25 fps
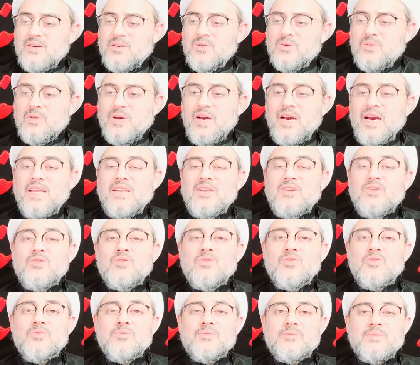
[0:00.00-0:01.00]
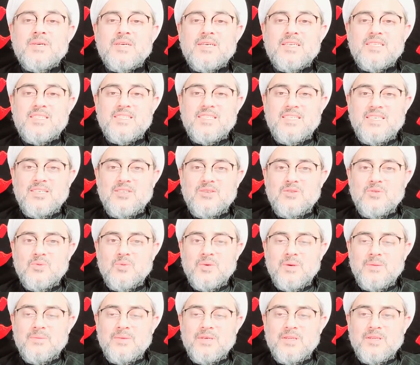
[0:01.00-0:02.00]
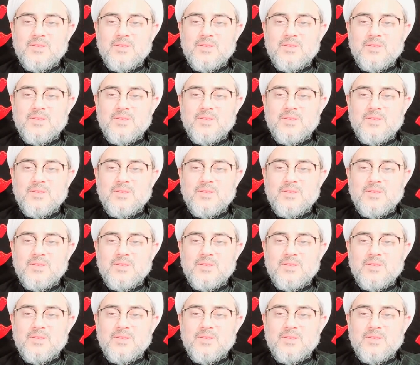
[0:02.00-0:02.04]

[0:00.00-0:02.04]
who had no mercy to women,